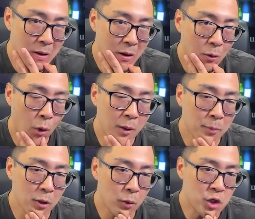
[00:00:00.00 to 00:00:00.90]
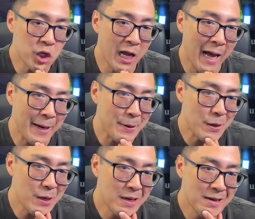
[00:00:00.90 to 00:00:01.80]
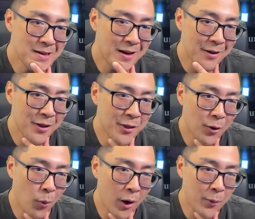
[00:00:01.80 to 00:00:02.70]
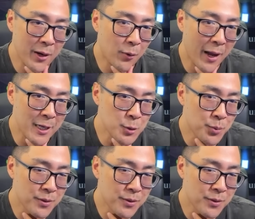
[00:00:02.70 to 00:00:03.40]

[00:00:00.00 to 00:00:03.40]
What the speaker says: 1 blue, what you got? Another Watery Grasp?